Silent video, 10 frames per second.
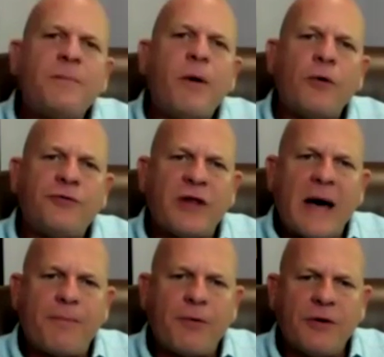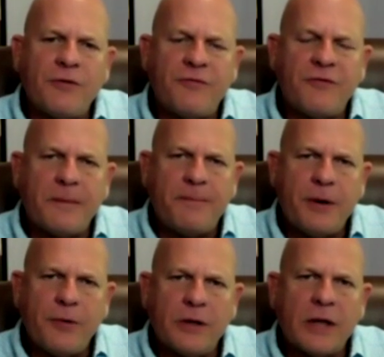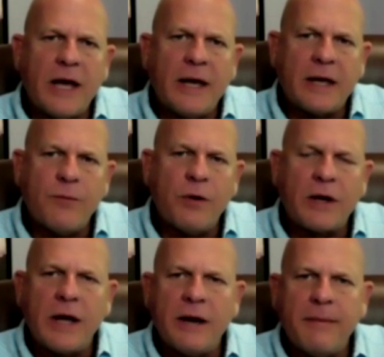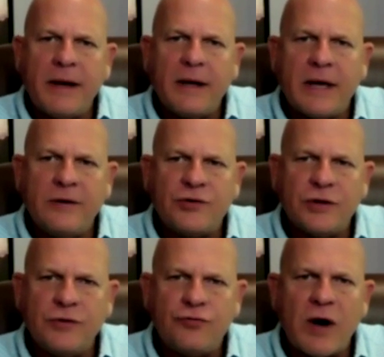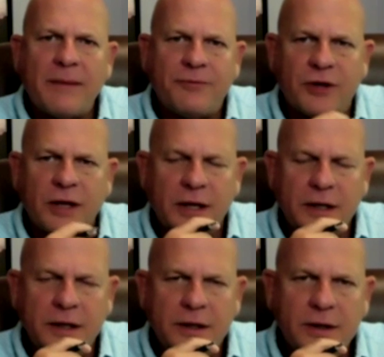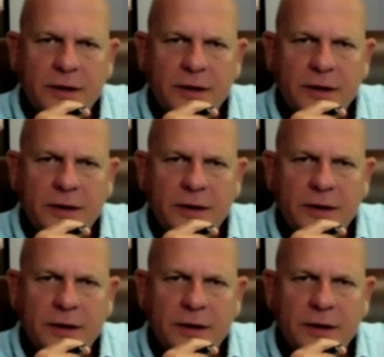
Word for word: post-operative uh, period like, and what kind of medication drops do they need?